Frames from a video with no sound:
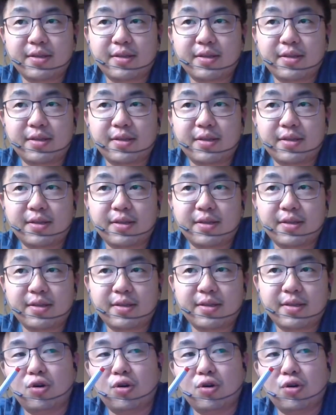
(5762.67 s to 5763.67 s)

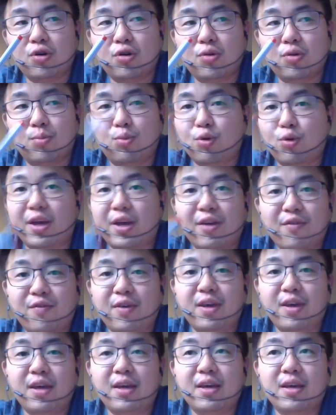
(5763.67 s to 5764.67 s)
cannot or booking
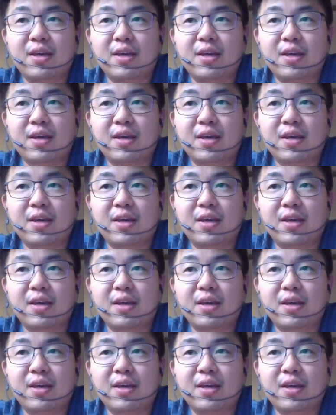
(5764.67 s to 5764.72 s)
fee